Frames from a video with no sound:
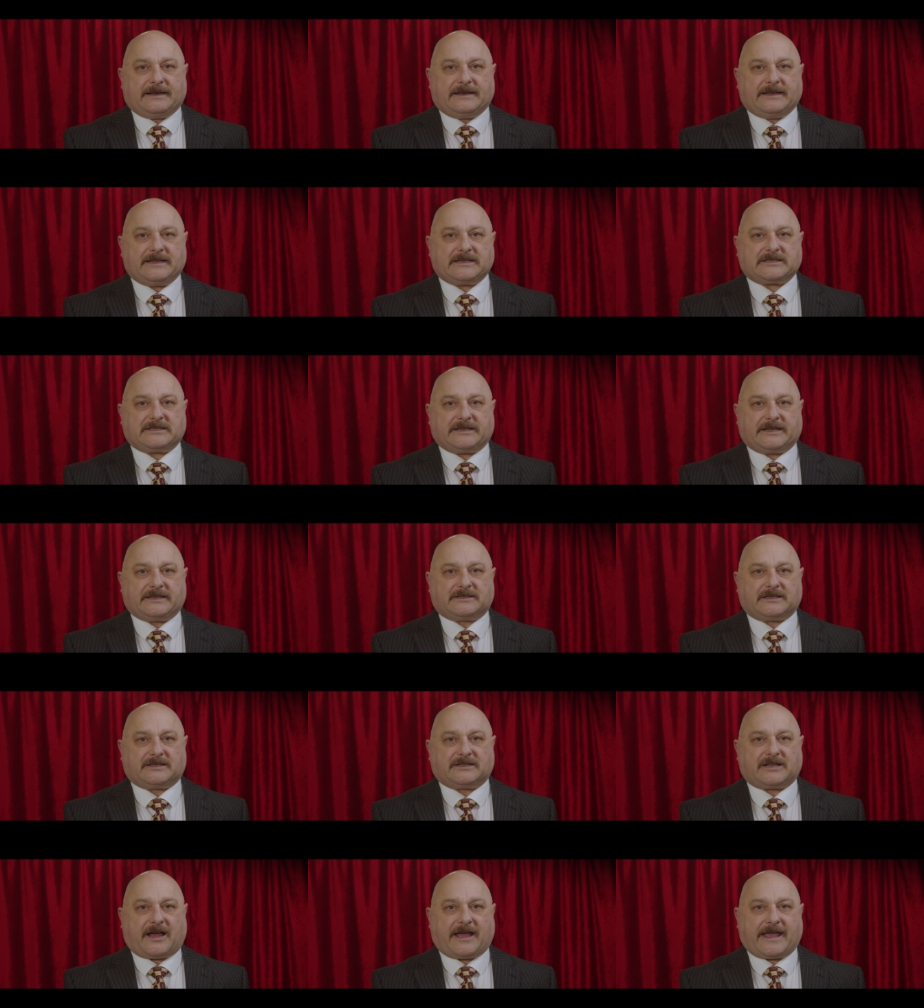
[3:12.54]
Listening
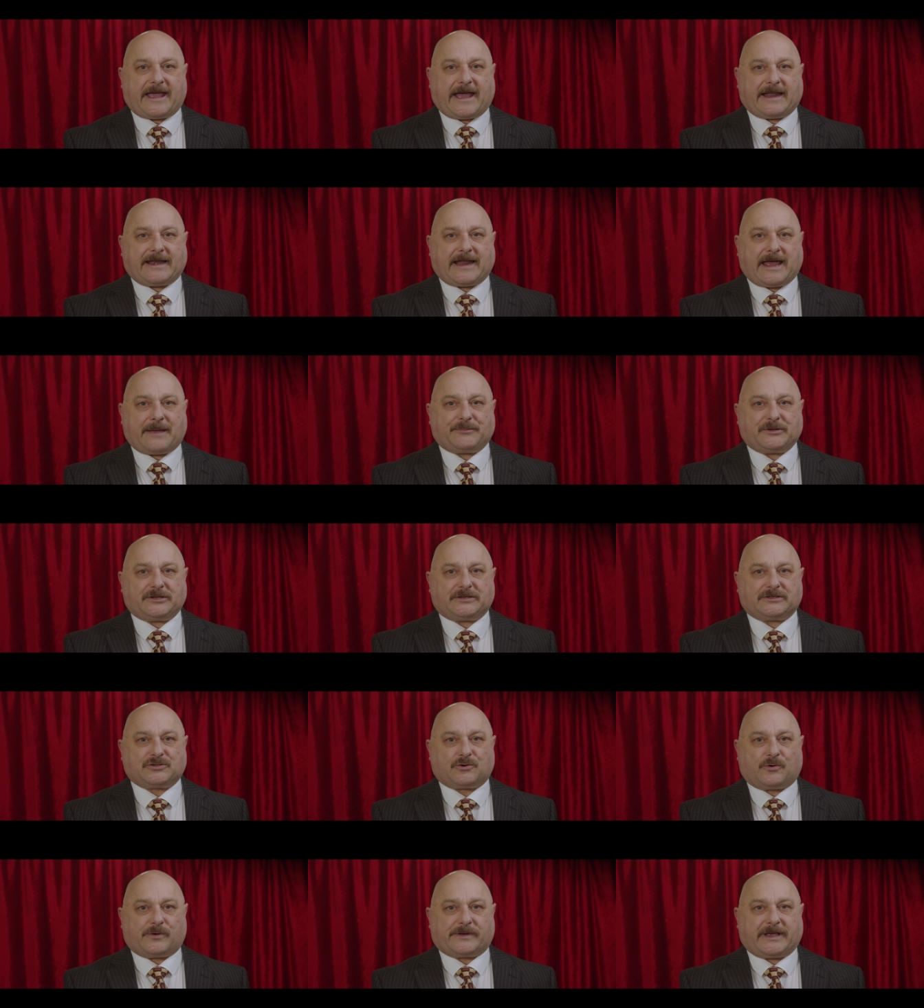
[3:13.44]
to Diane
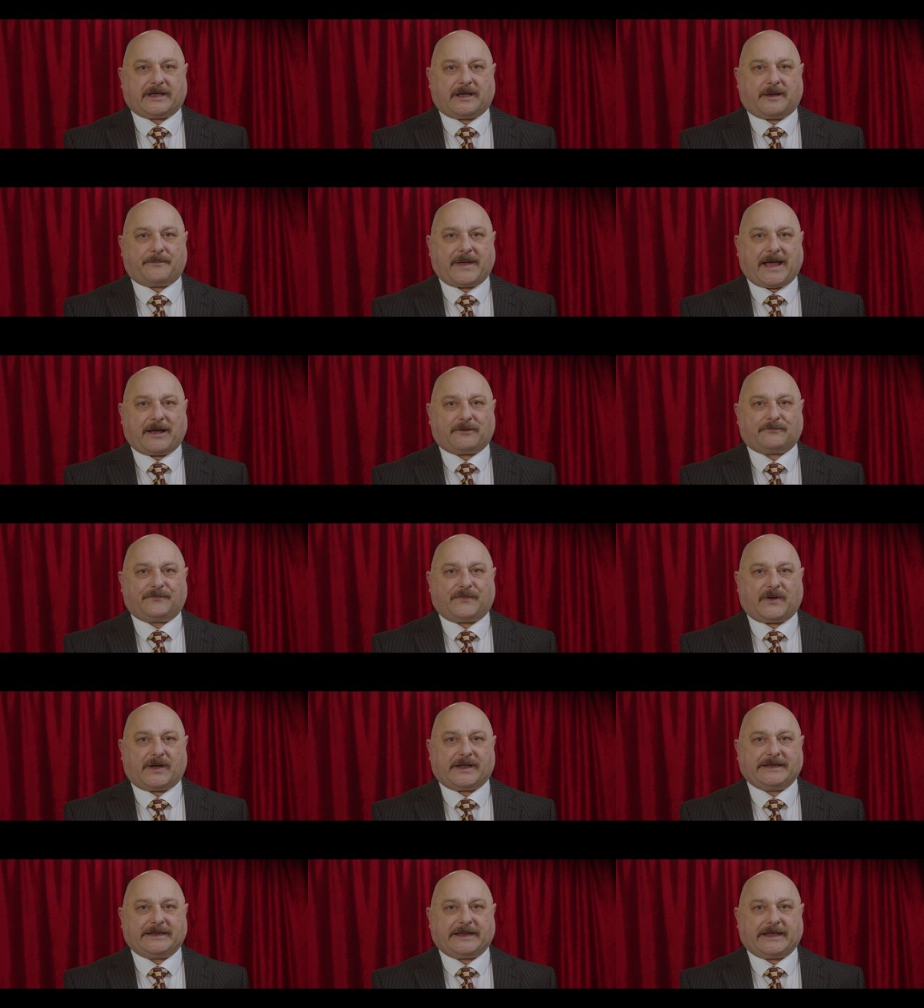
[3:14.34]
Abbott talking about
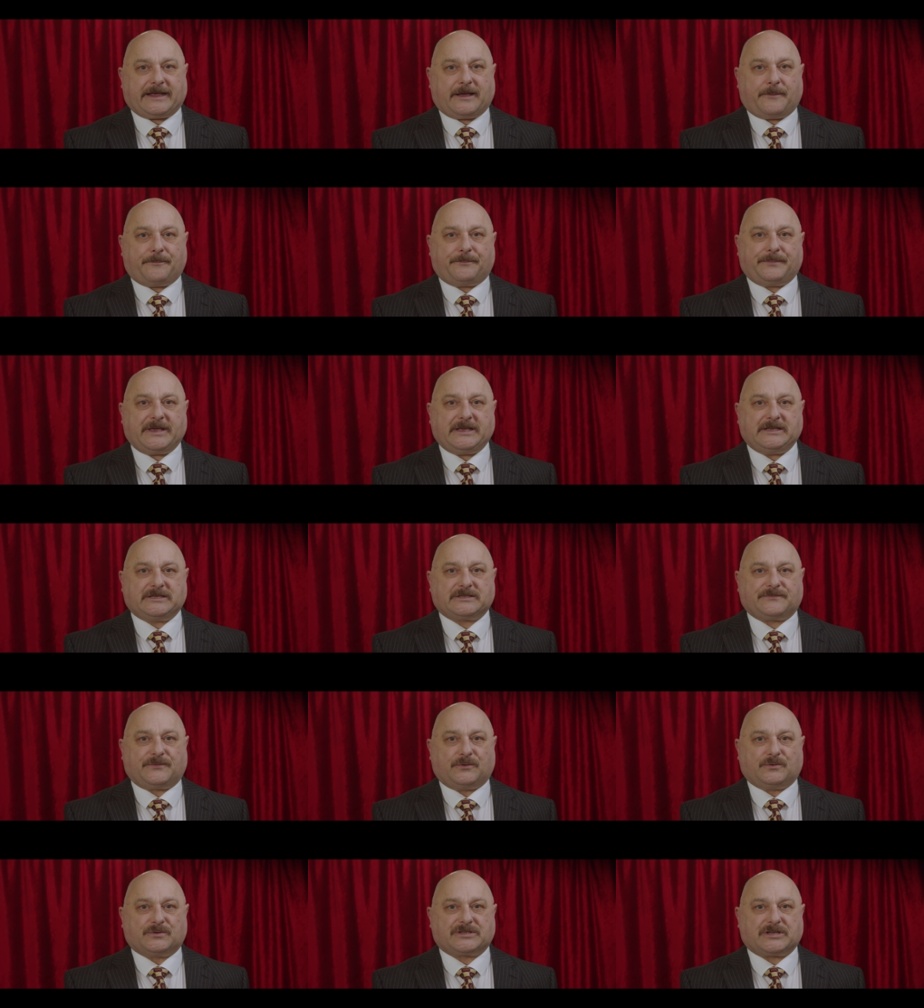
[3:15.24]
finding
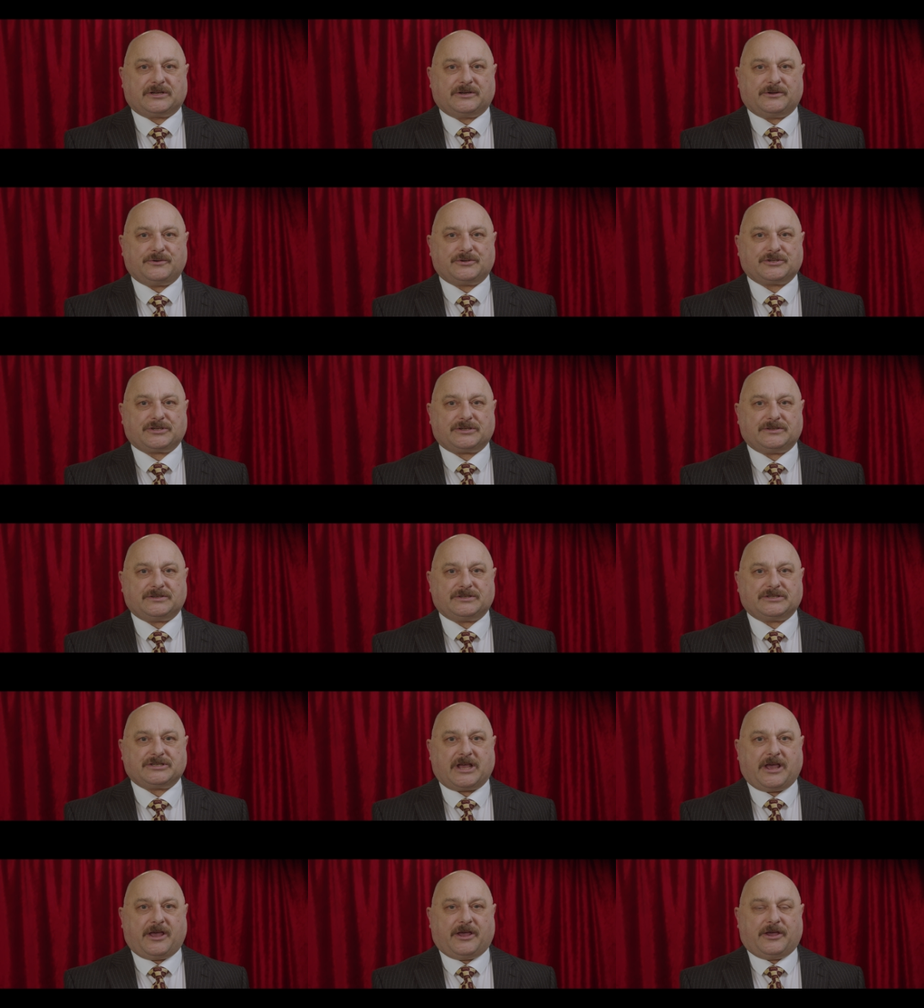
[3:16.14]
peaceful
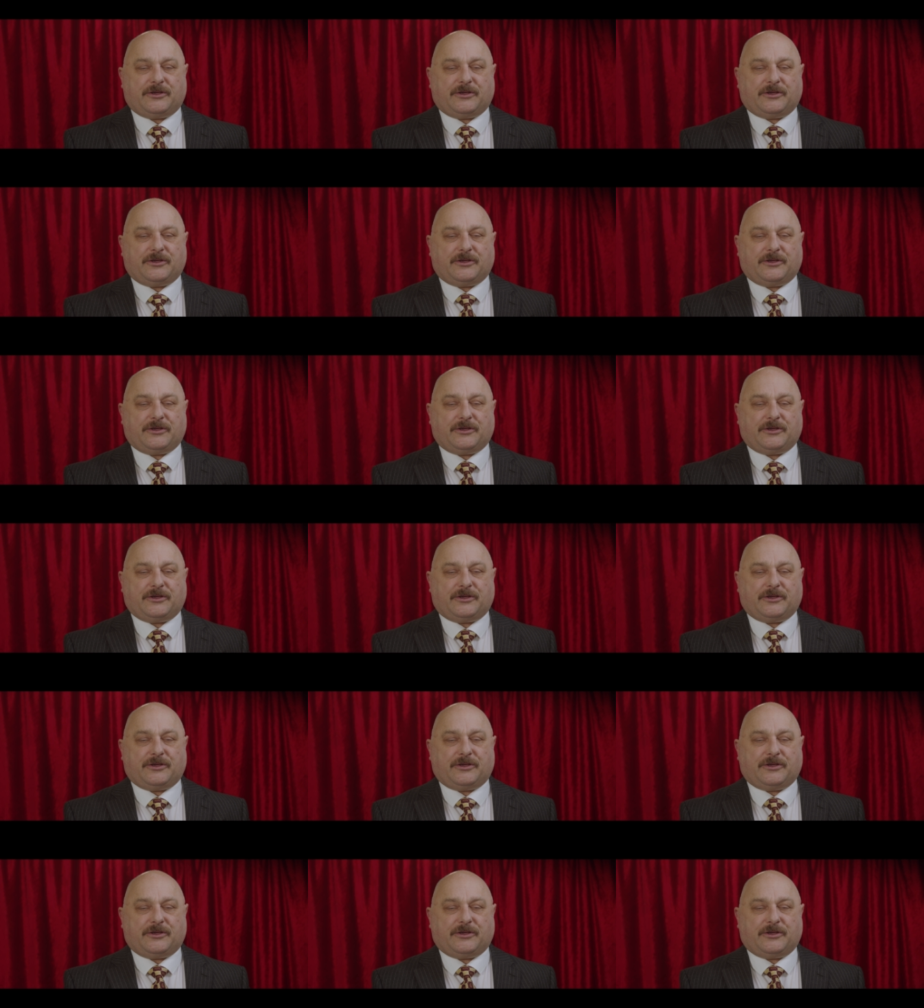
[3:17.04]
solutions,